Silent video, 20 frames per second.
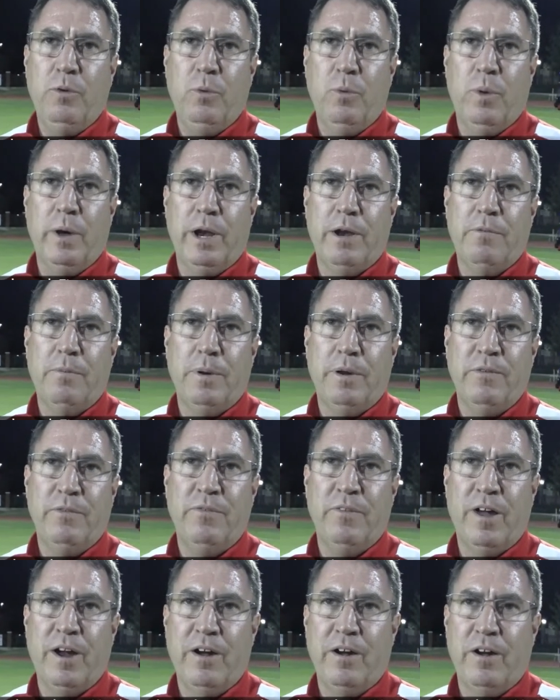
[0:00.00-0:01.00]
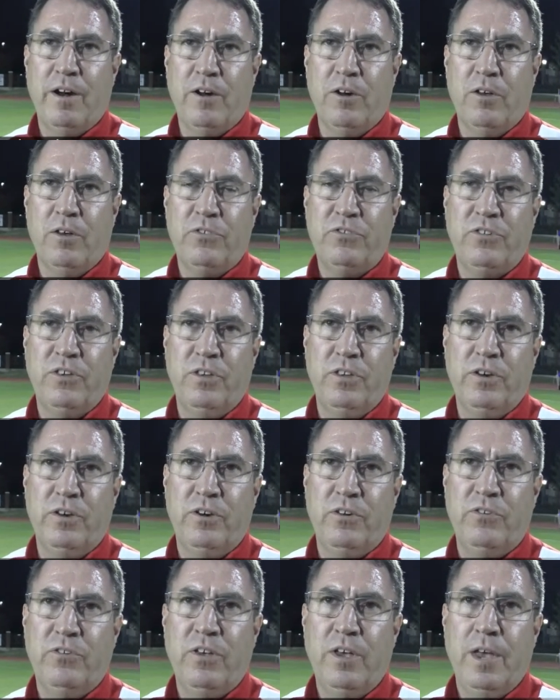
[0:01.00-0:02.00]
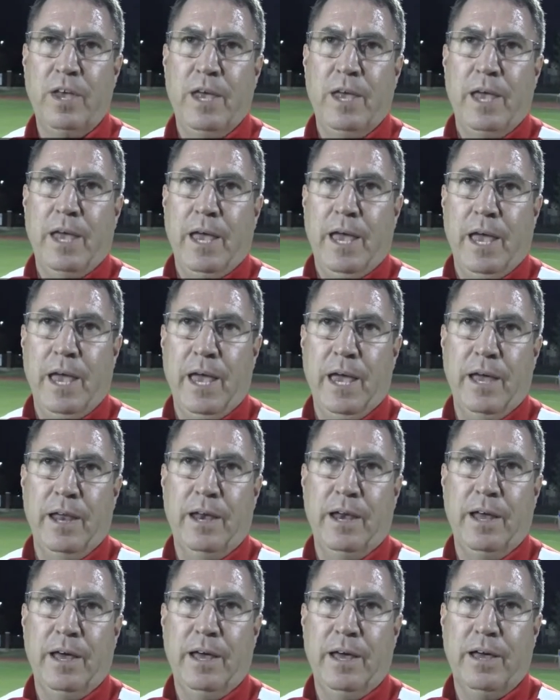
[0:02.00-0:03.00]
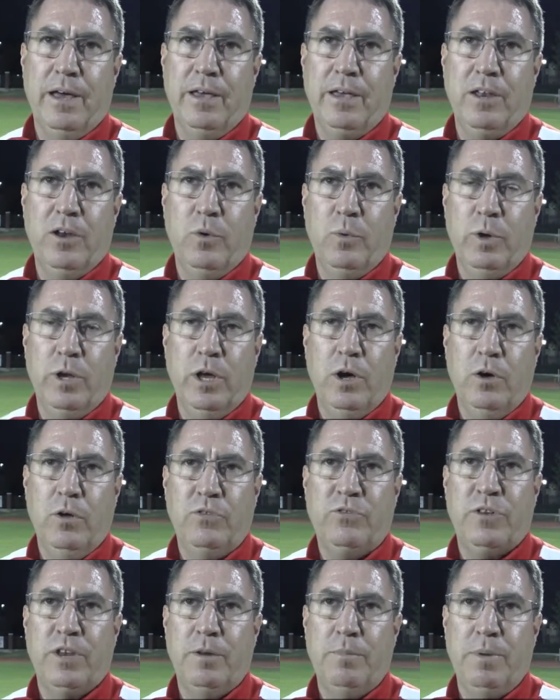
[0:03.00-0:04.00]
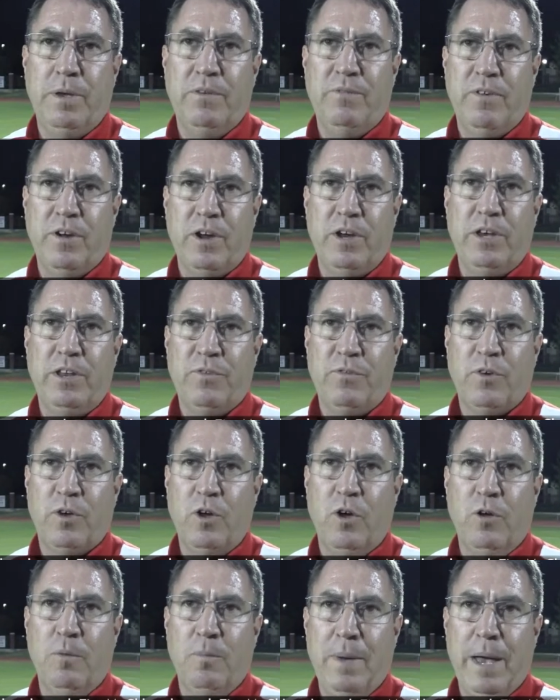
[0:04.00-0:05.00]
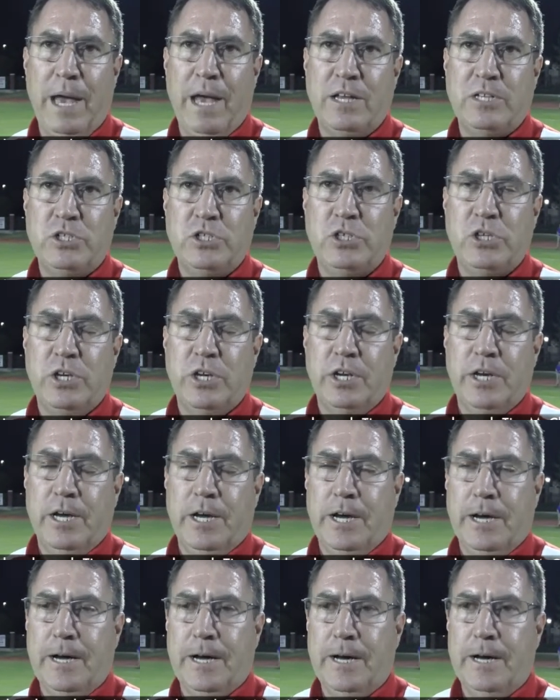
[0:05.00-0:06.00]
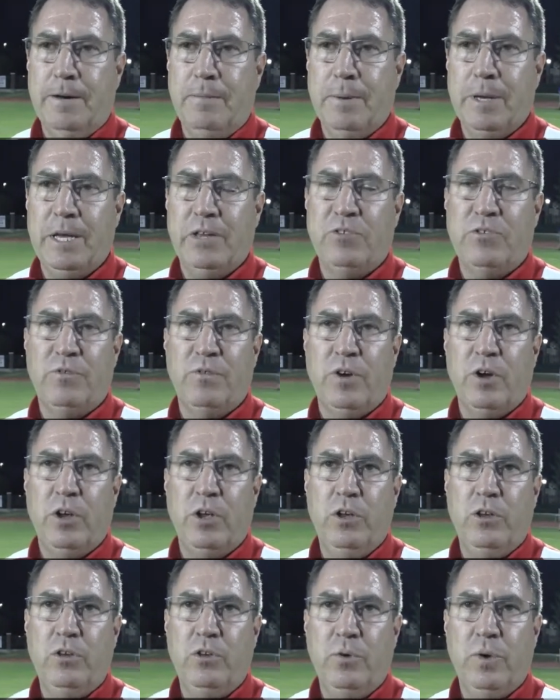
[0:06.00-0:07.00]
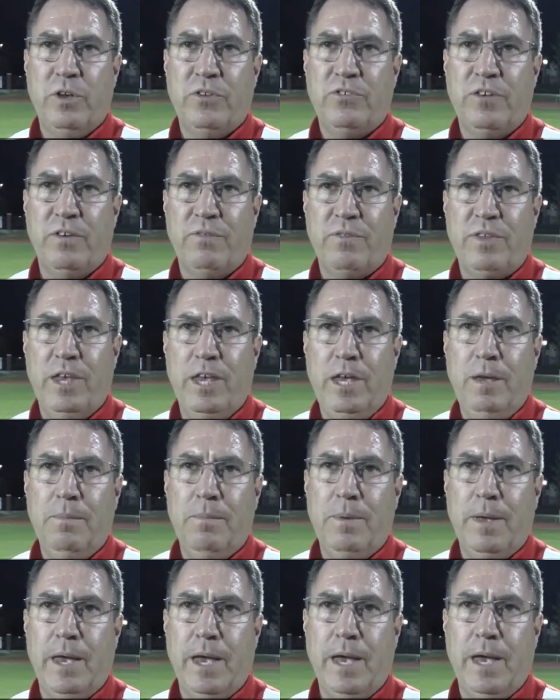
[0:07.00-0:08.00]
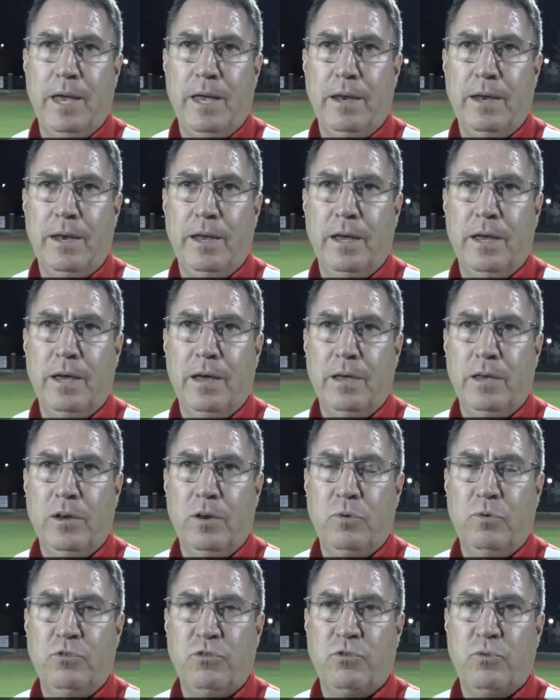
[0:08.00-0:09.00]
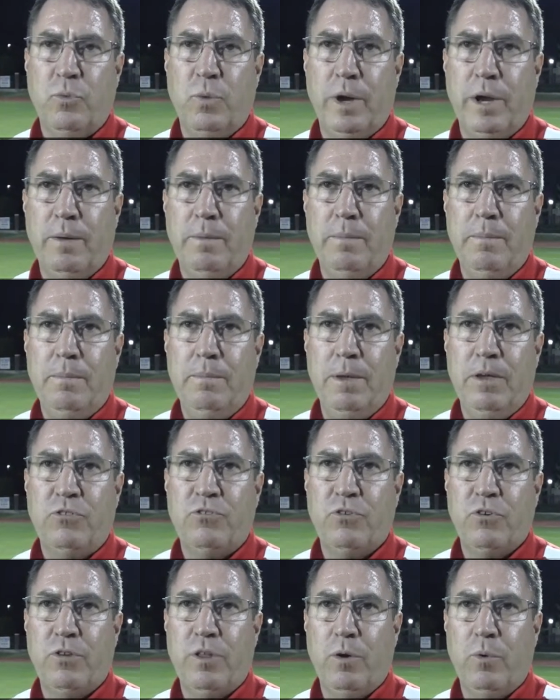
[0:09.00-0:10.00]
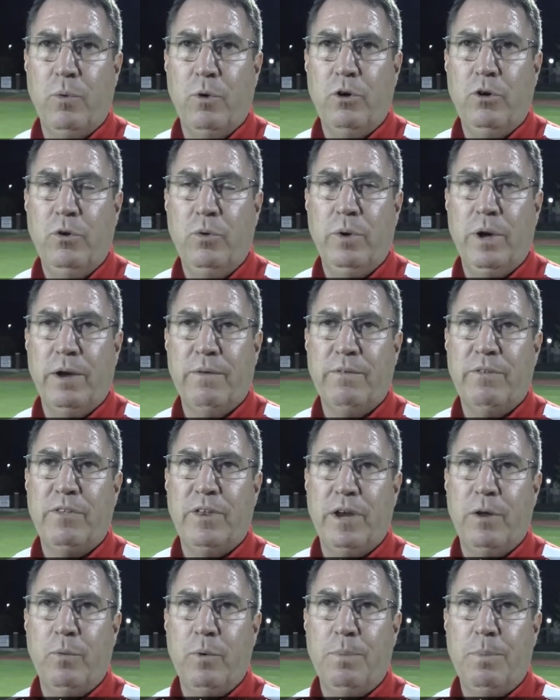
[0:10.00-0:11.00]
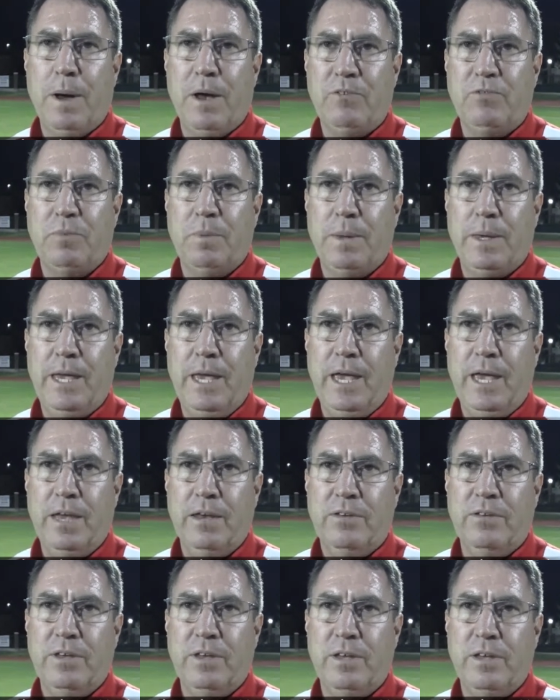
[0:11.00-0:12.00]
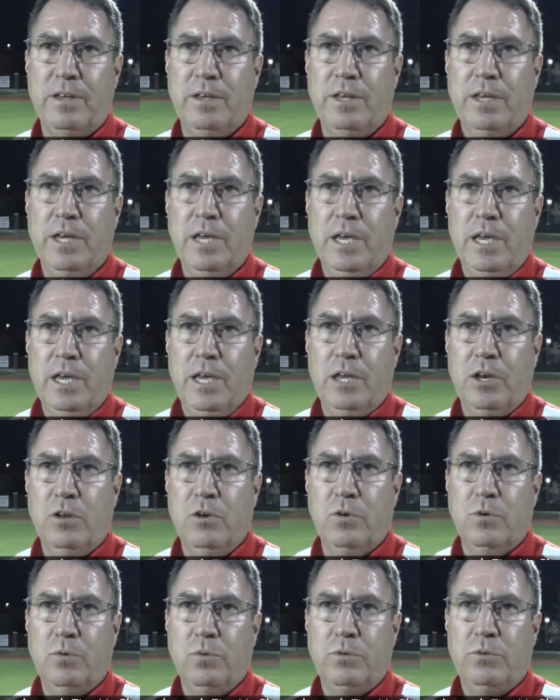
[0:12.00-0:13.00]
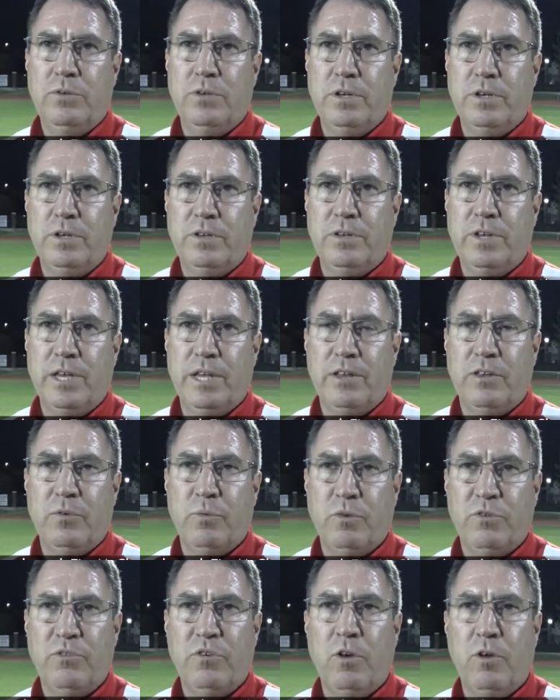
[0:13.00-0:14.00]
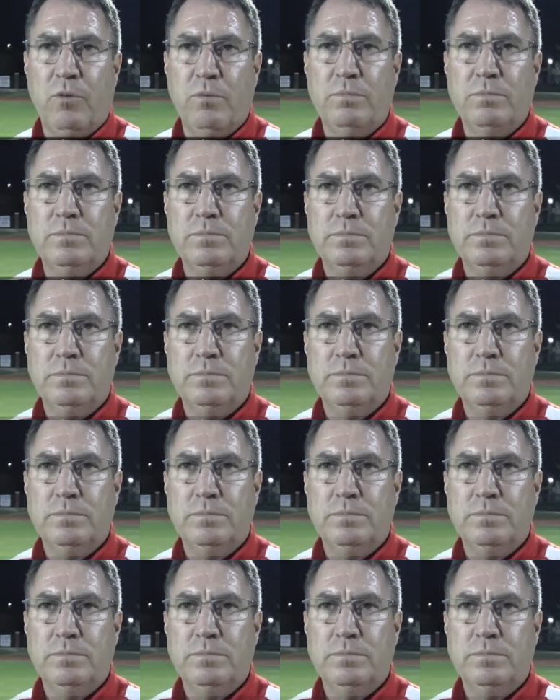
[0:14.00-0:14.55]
We want everybody firing on all cylinders. And, uh, you know, we know it's going to be a very difficult match um, against a very good USF team. And, uh, you know, we just want to make sure that we're doing everything that we possibly can to you know, to, to get the result.